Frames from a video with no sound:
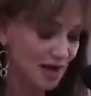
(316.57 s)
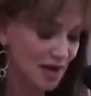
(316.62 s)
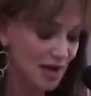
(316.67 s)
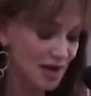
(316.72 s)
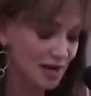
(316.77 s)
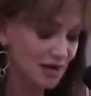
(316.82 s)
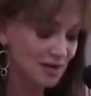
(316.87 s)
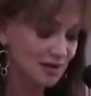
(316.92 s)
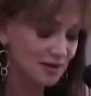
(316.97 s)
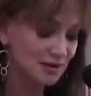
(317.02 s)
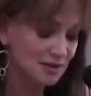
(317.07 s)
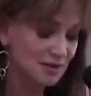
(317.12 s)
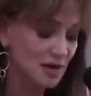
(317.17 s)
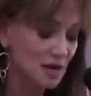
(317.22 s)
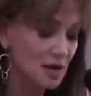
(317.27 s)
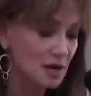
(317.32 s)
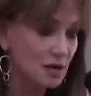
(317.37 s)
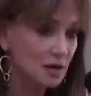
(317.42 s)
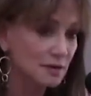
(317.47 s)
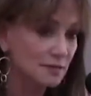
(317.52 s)
and
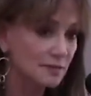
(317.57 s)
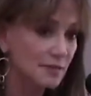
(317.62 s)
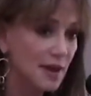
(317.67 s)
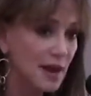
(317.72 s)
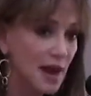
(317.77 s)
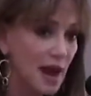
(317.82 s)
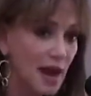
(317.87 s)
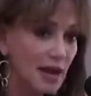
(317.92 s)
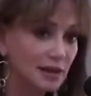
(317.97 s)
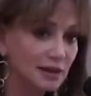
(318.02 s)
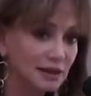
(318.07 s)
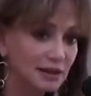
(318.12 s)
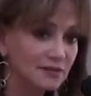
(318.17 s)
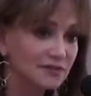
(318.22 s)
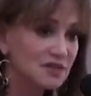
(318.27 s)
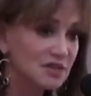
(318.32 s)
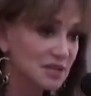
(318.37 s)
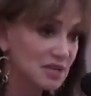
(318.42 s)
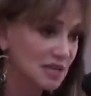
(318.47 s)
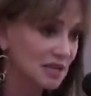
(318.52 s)
I
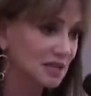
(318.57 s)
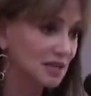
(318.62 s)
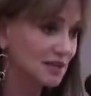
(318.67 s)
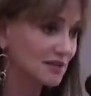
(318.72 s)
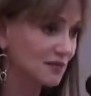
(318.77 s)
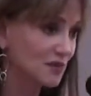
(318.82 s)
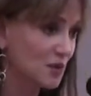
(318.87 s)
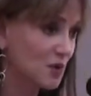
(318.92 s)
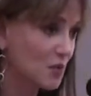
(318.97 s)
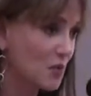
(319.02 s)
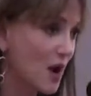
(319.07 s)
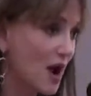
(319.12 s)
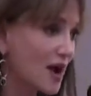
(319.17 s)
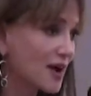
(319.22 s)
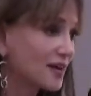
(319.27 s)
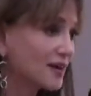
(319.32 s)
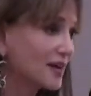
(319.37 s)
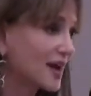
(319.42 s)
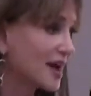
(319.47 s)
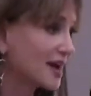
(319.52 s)
lived in Italy for a
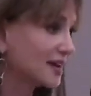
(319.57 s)
while.